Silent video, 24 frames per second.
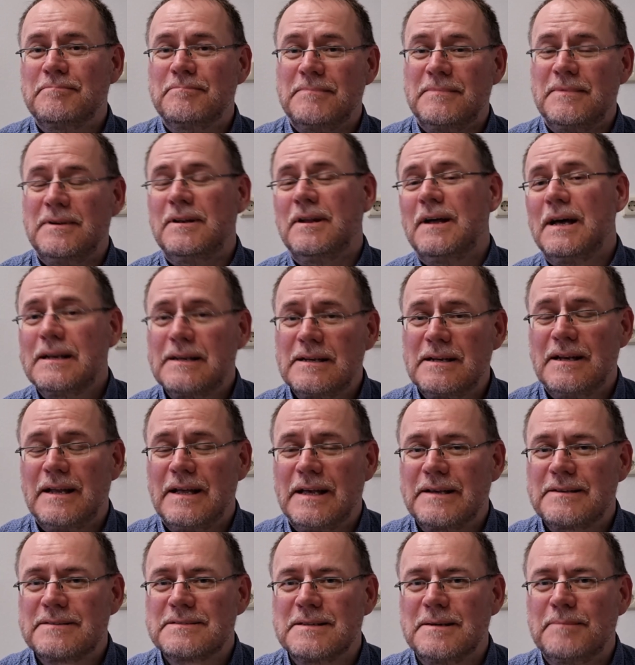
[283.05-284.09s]
not
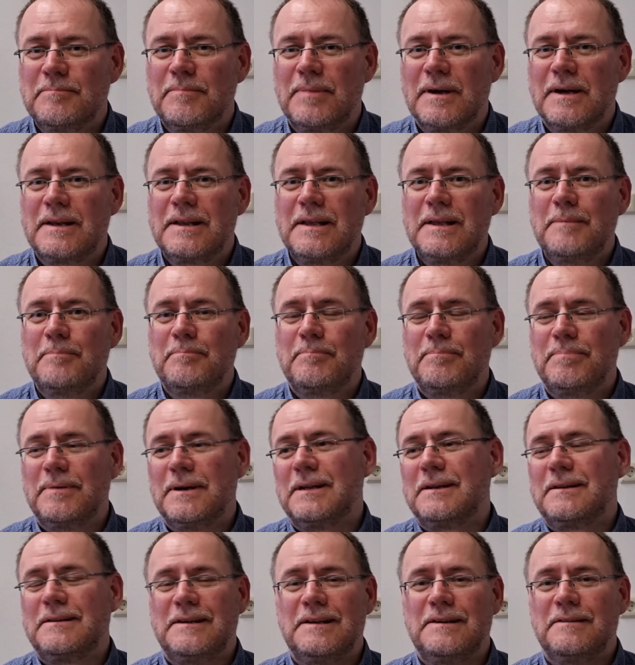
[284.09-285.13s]
like somebody,
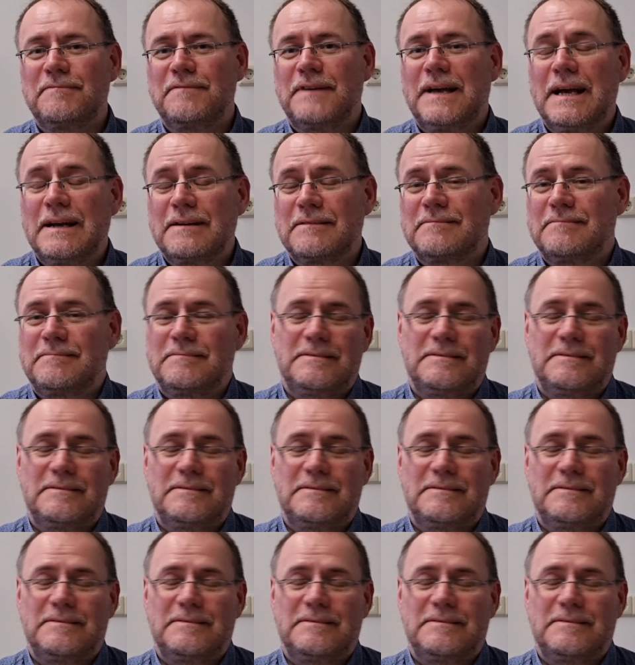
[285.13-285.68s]
but in fact,